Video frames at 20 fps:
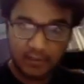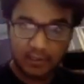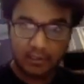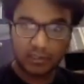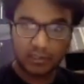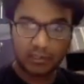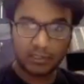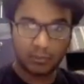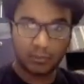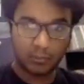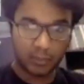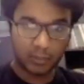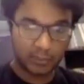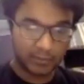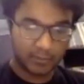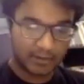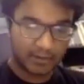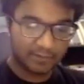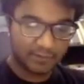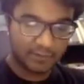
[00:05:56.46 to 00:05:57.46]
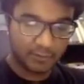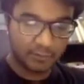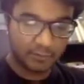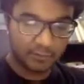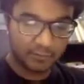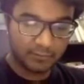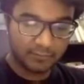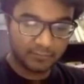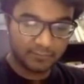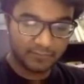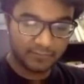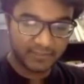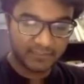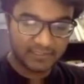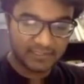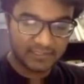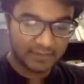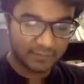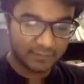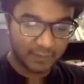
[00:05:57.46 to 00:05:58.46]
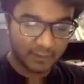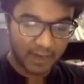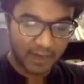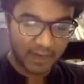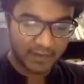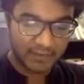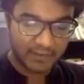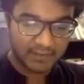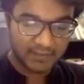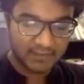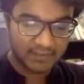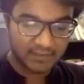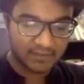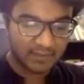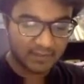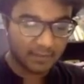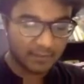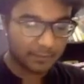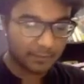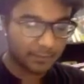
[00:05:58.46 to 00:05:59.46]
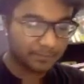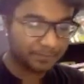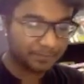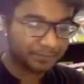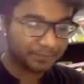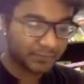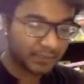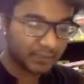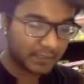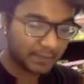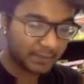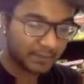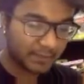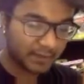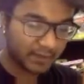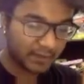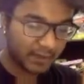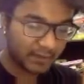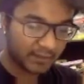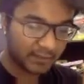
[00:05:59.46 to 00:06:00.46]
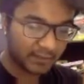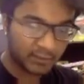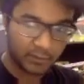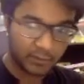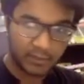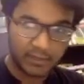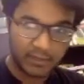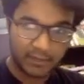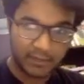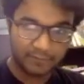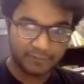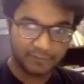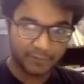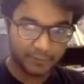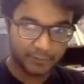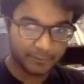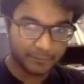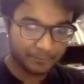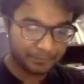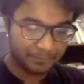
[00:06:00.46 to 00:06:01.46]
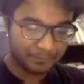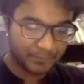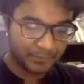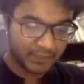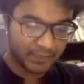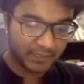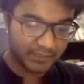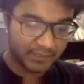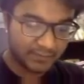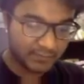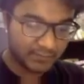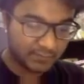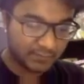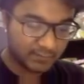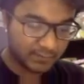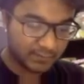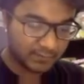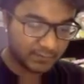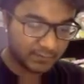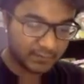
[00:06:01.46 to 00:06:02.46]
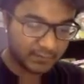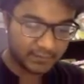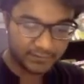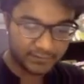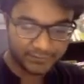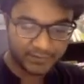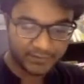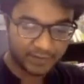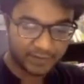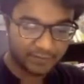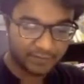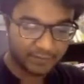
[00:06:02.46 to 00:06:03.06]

Now what do we have to do? We just have to add these things up. Let me write the total down for you. Is you start from